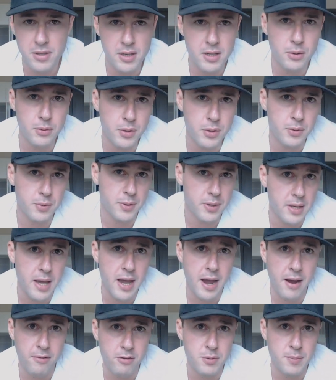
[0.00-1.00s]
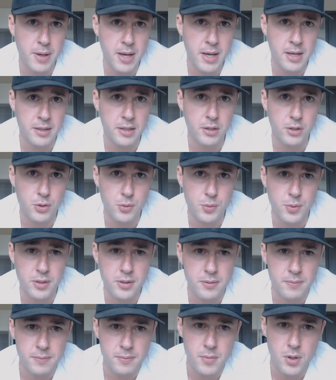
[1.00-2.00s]
to deal with what the average man deals
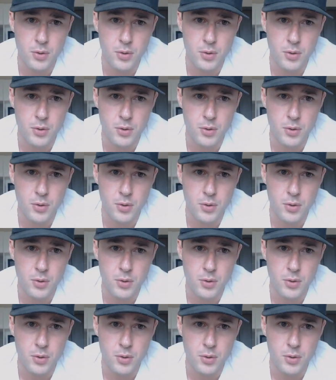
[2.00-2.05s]
with,